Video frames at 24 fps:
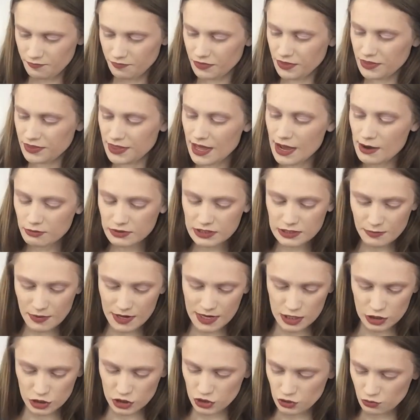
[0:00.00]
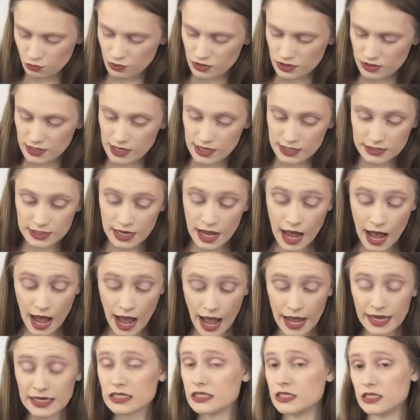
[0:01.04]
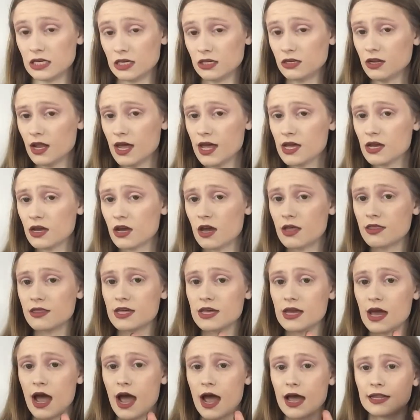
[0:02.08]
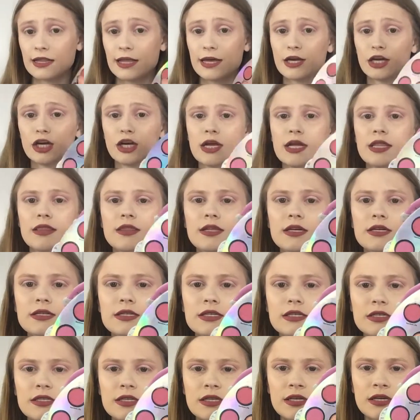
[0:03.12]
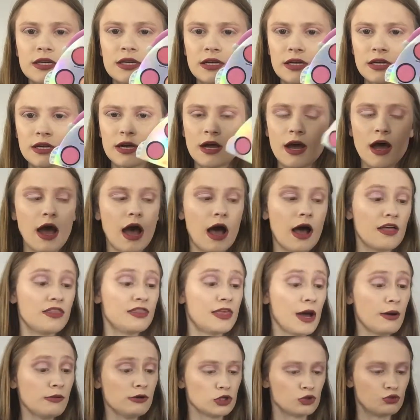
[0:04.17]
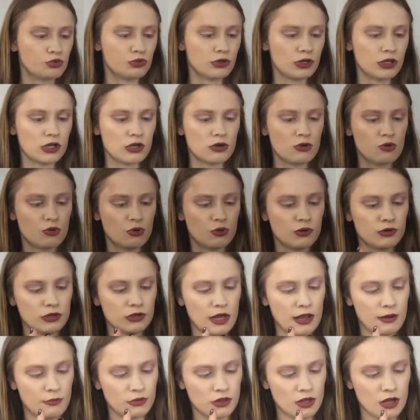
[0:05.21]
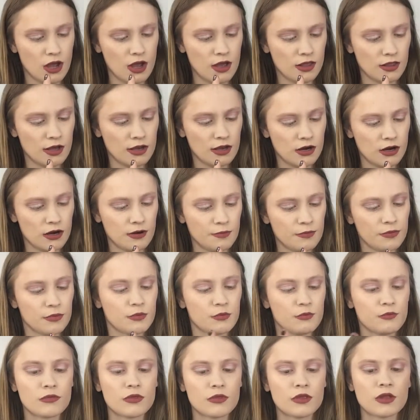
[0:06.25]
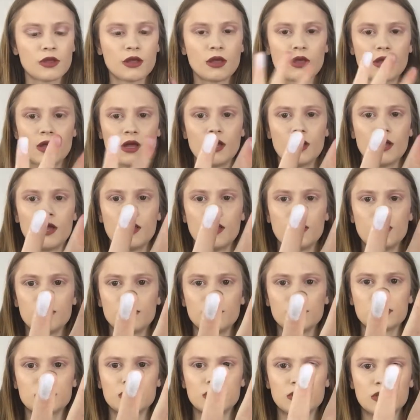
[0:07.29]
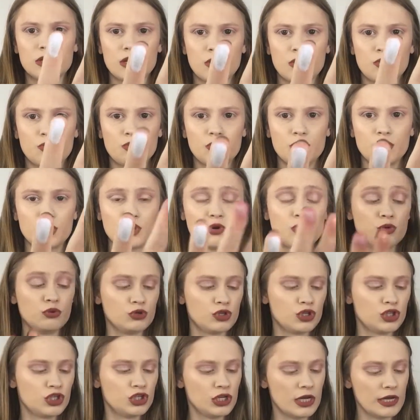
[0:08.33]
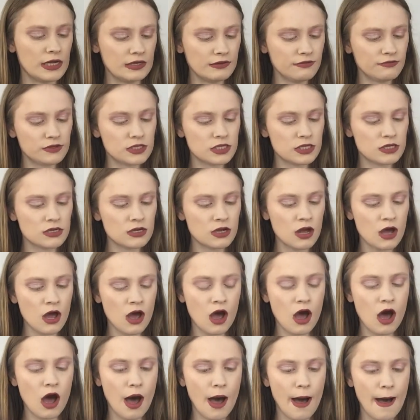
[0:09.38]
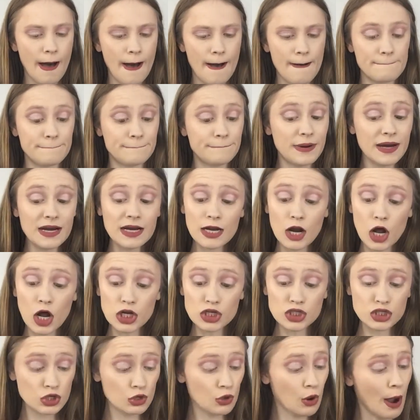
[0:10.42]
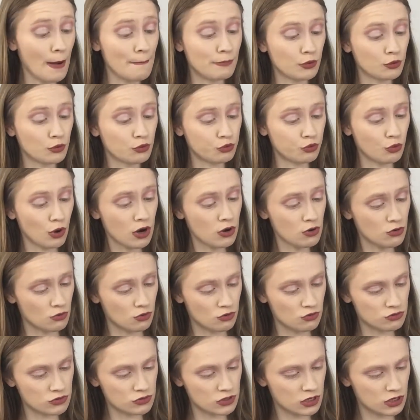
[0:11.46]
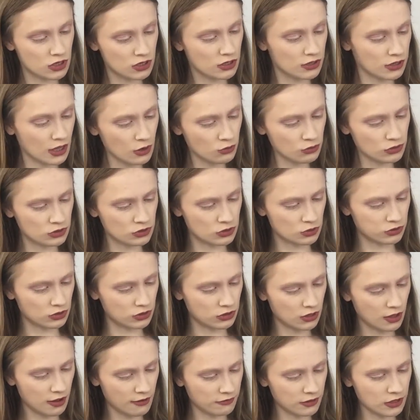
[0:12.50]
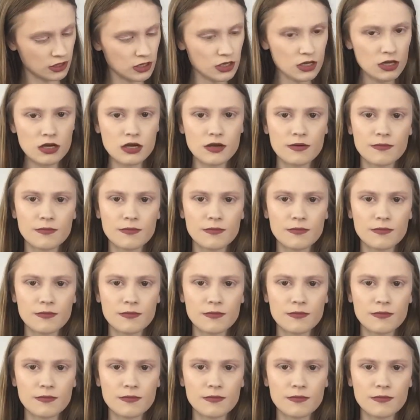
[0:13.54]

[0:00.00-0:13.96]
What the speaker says: That was my issue with this. I did like the highlighter in this. That was really cool. It came with a highlighter. And it was like a really cool shift. But it also broke. That was lovely.